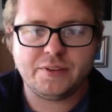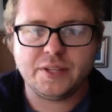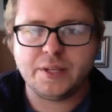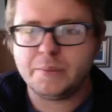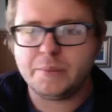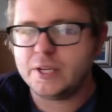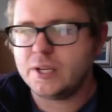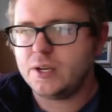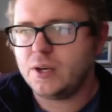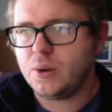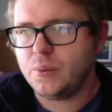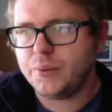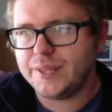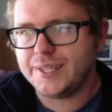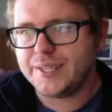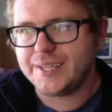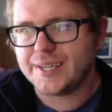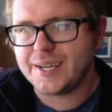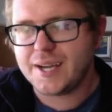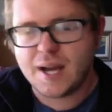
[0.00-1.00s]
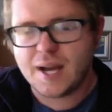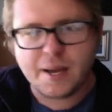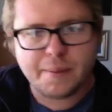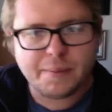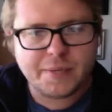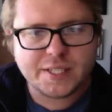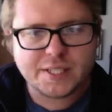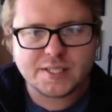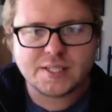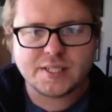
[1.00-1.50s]
Let me know in the
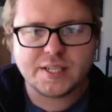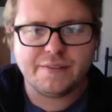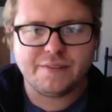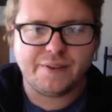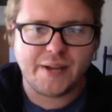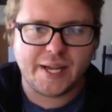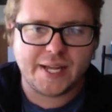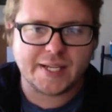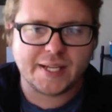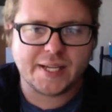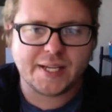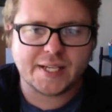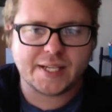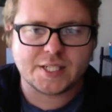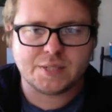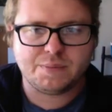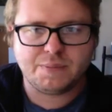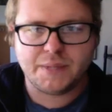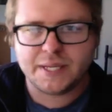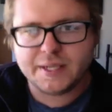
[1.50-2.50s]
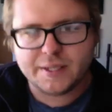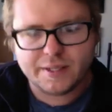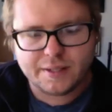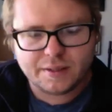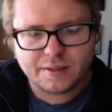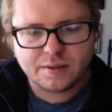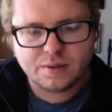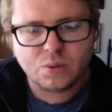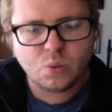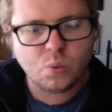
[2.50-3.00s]
comments if I explained
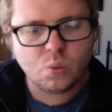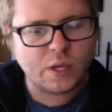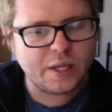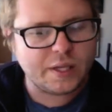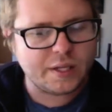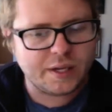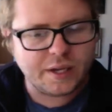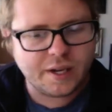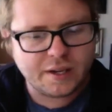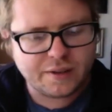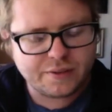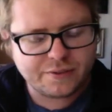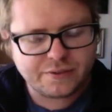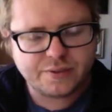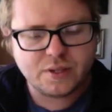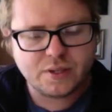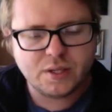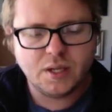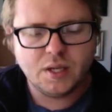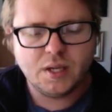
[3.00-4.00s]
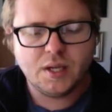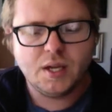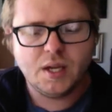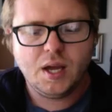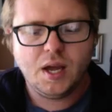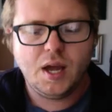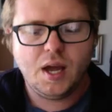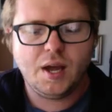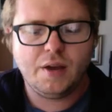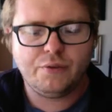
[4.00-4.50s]
it well enough
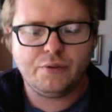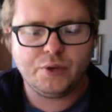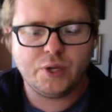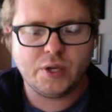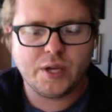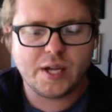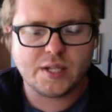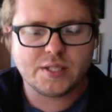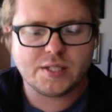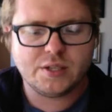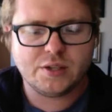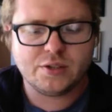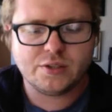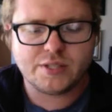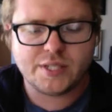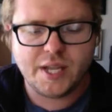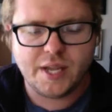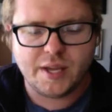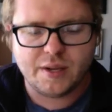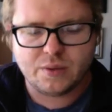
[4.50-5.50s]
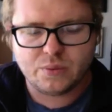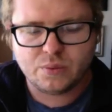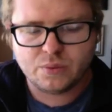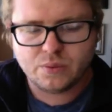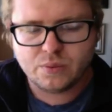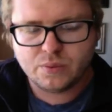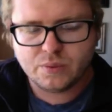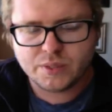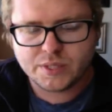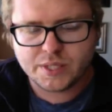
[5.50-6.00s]
for you guys to understand.
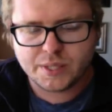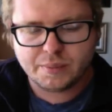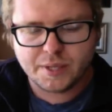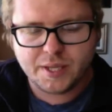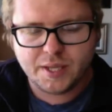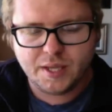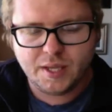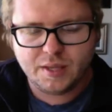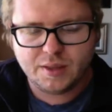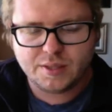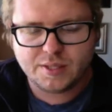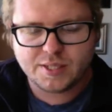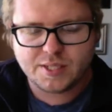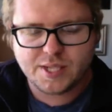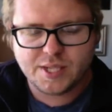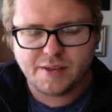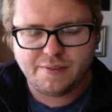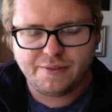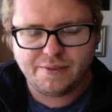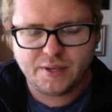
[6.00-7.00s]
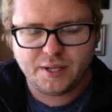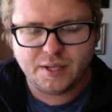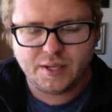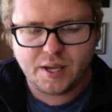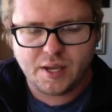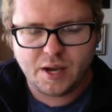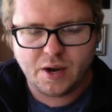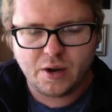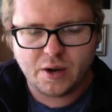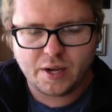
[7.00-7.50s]
What's up, Keith,
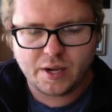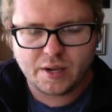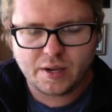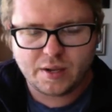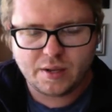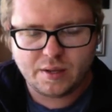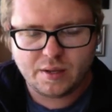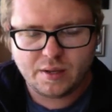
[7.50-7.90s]
Stephanie, Eric?